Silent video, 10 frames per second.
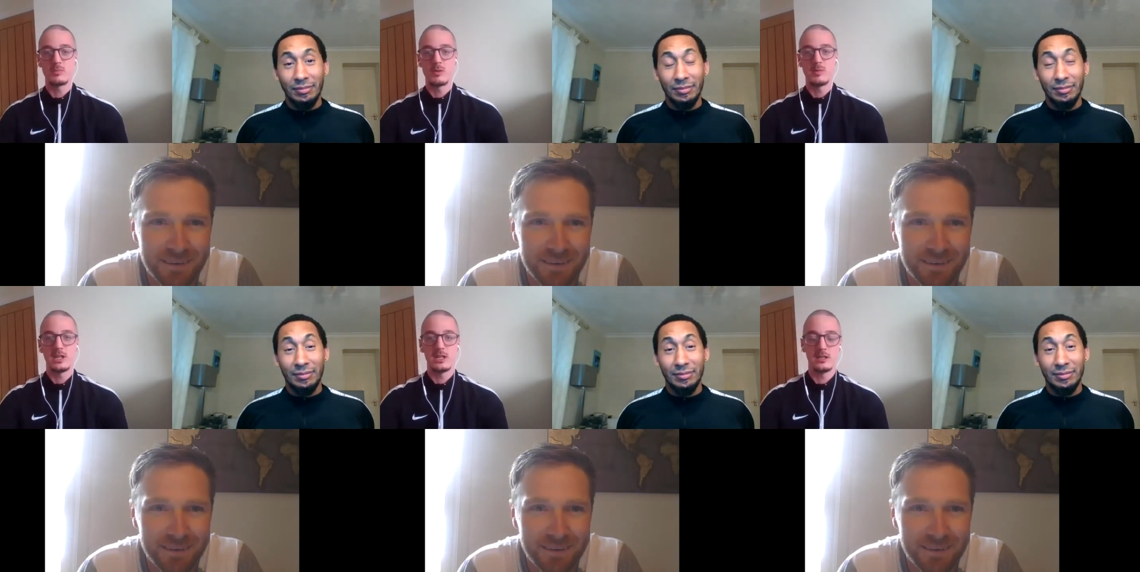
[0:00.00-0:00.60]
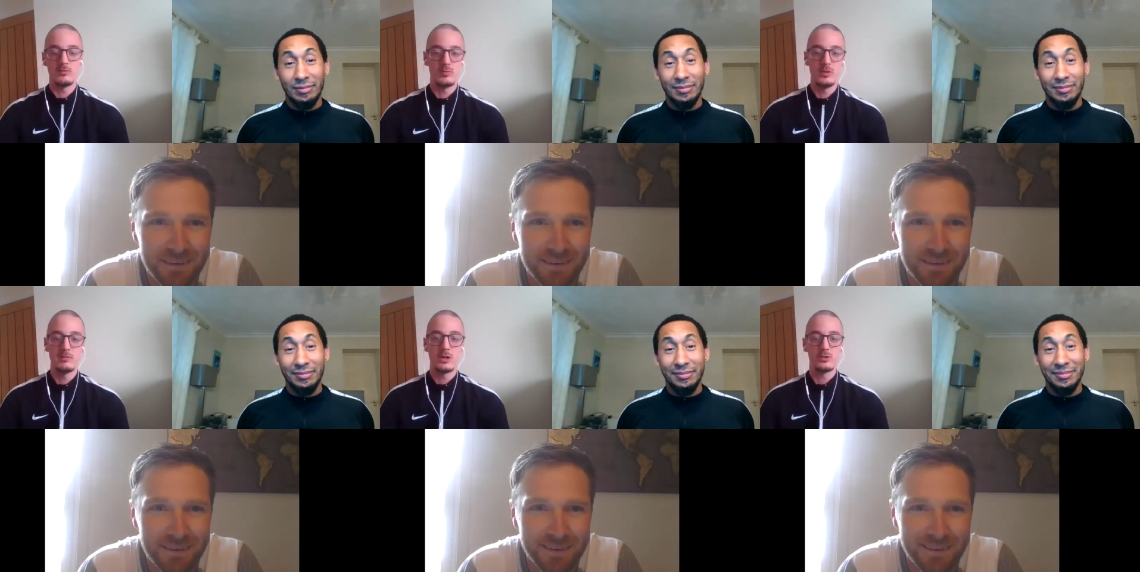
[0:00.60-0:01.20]
Speaker 1: probably going to
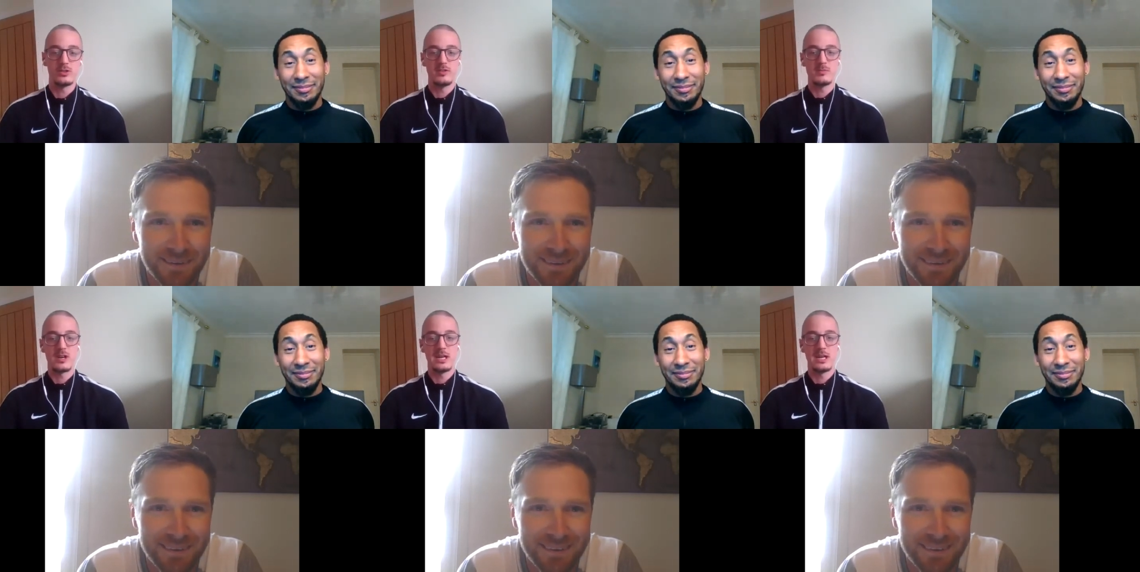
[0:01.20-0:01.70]
ruin most of your